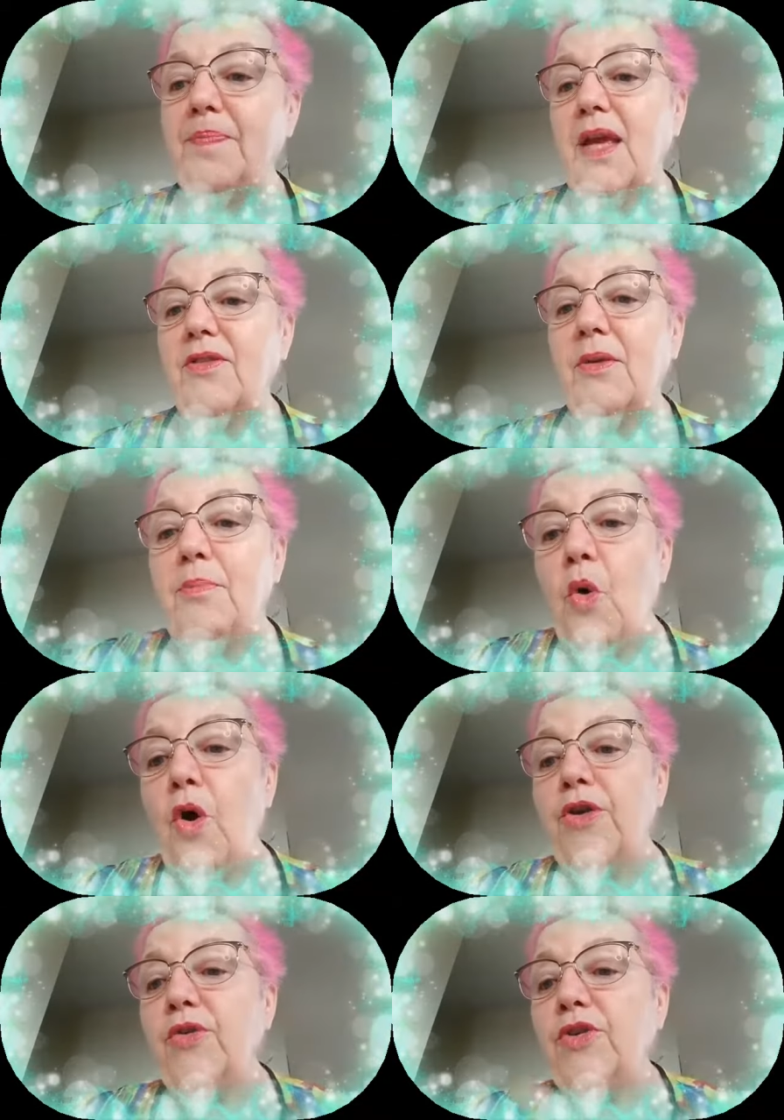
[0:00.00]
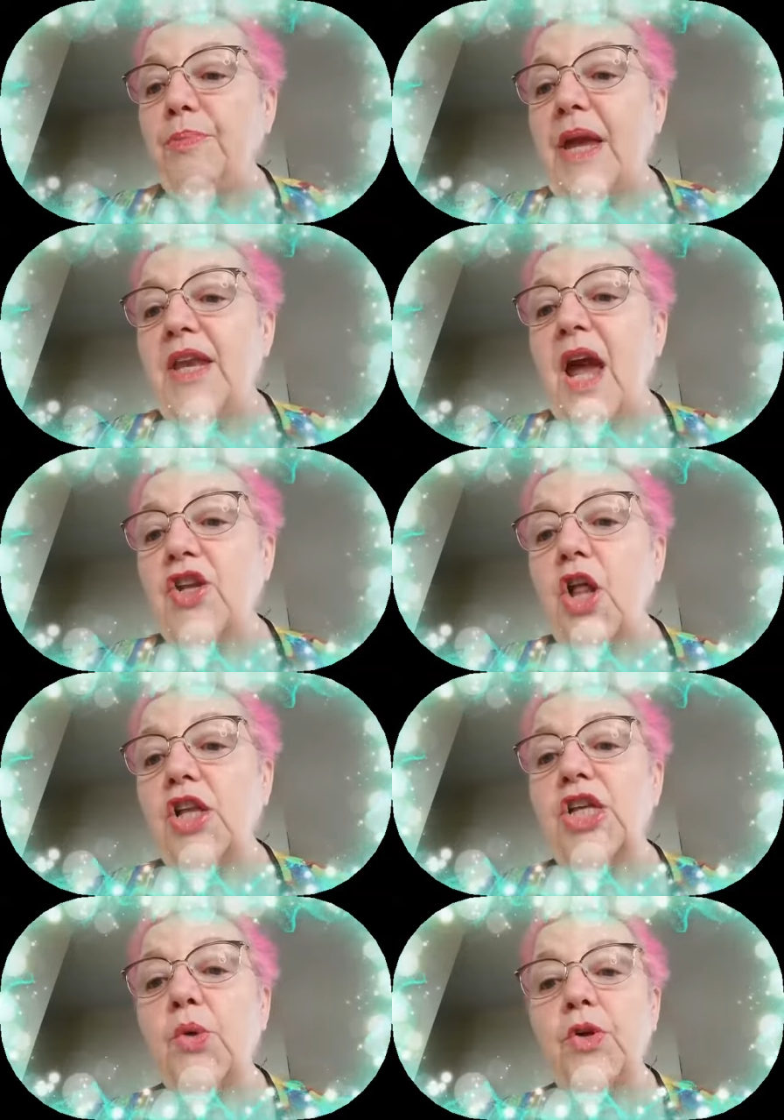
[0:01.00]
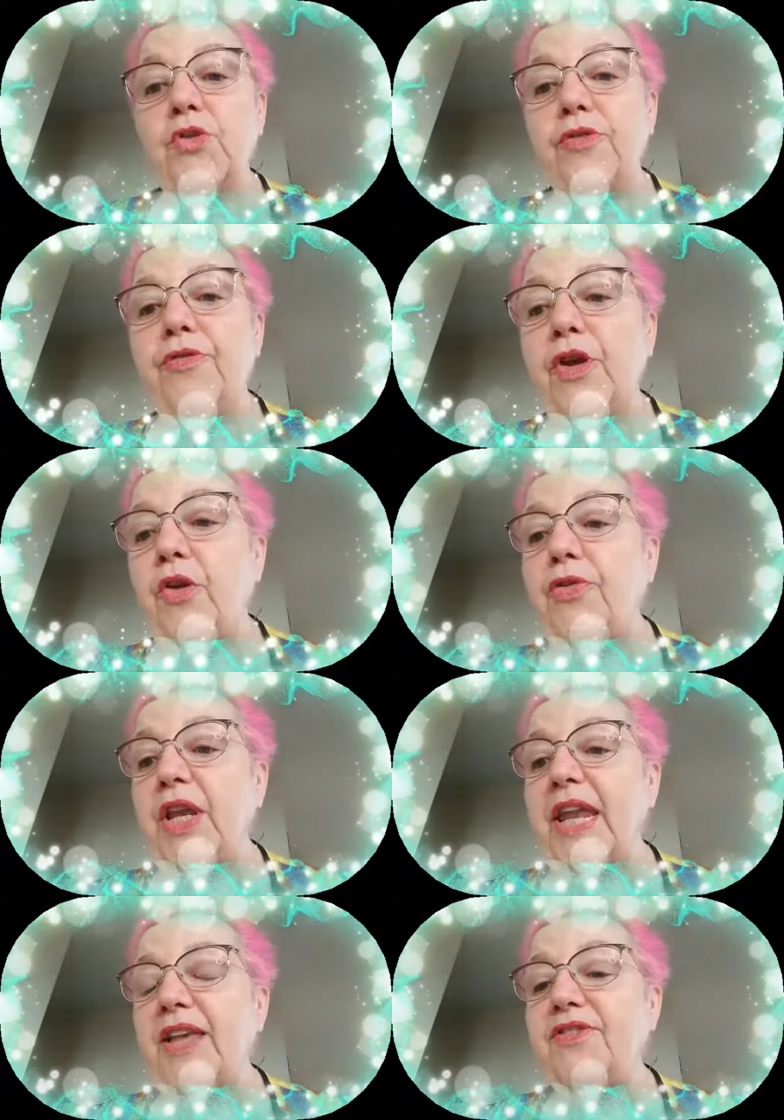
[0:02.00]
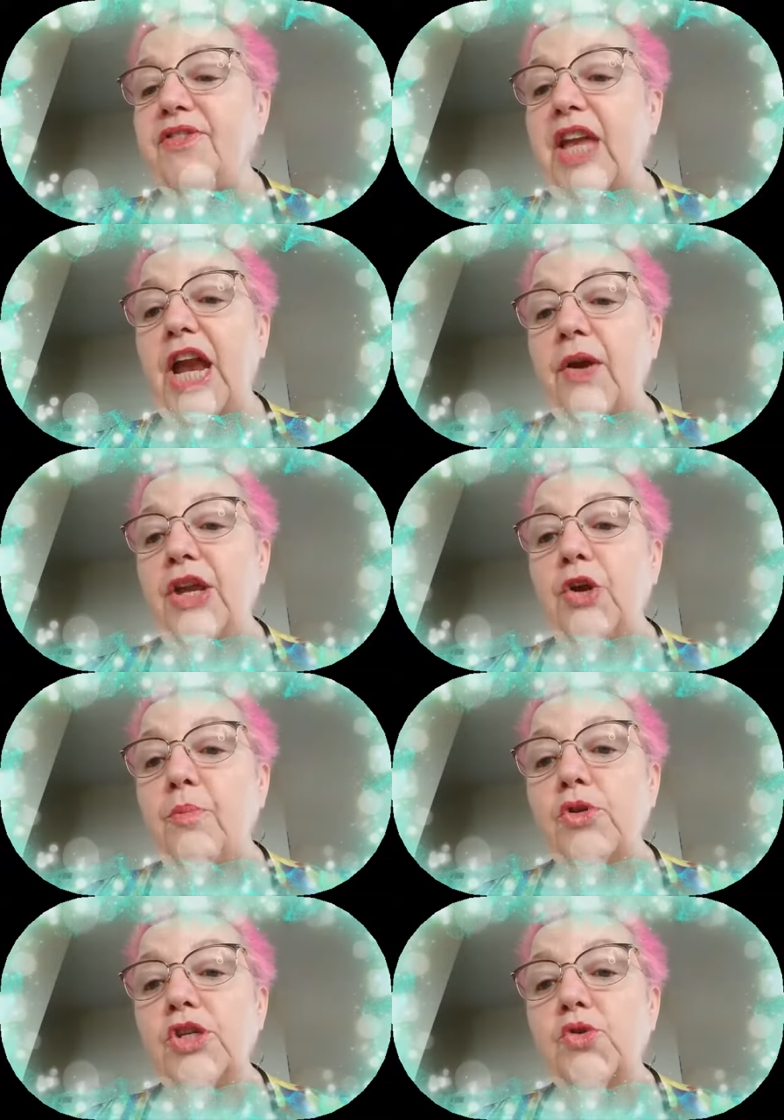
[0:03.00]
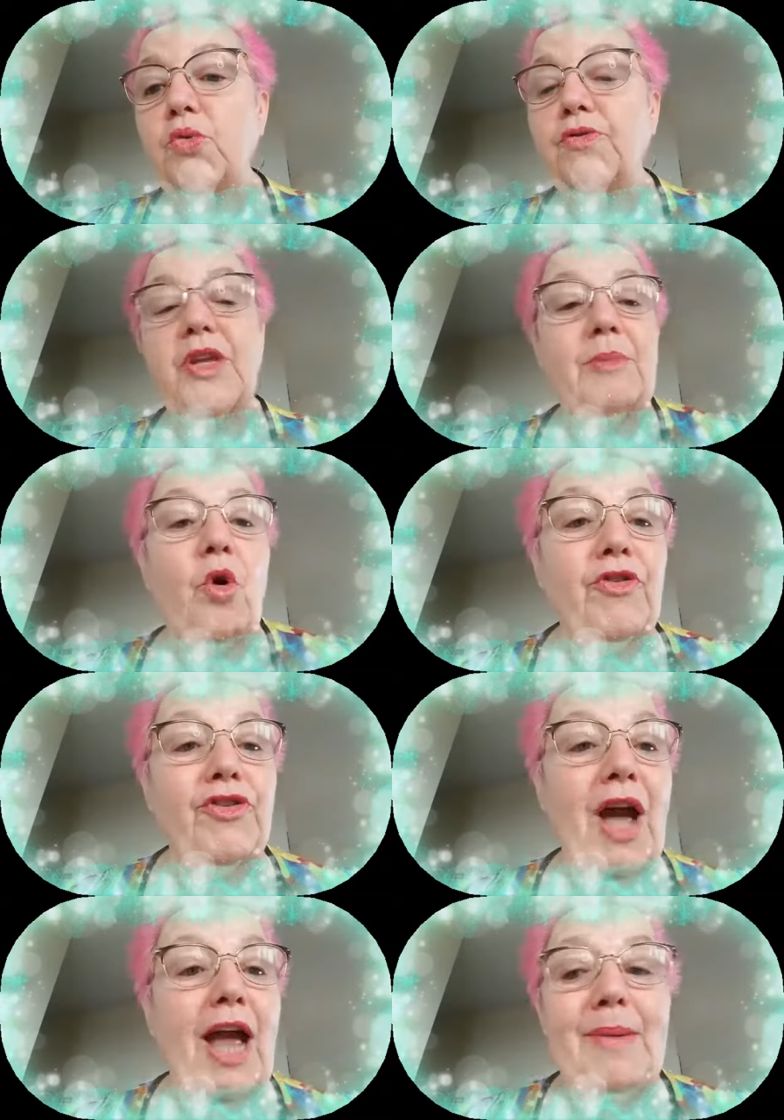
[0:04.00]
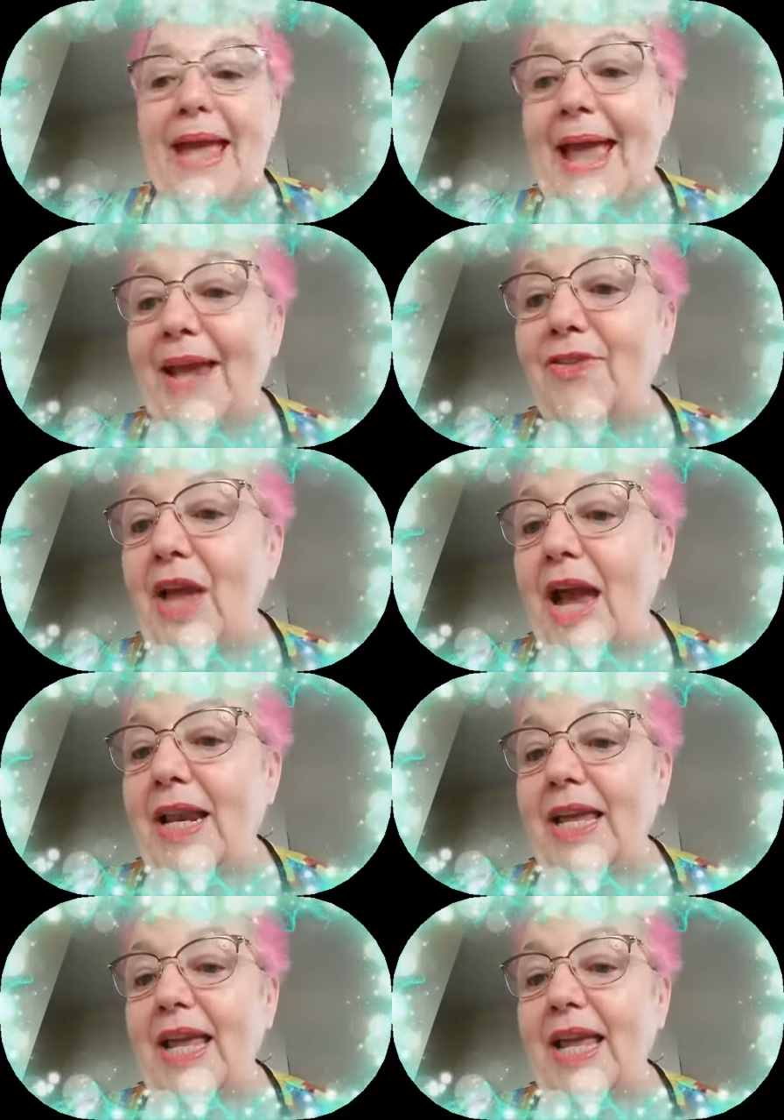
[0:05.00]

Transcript: the more you spend acknowledging what you feel, the less scary your emotions will seem over time. Exactly.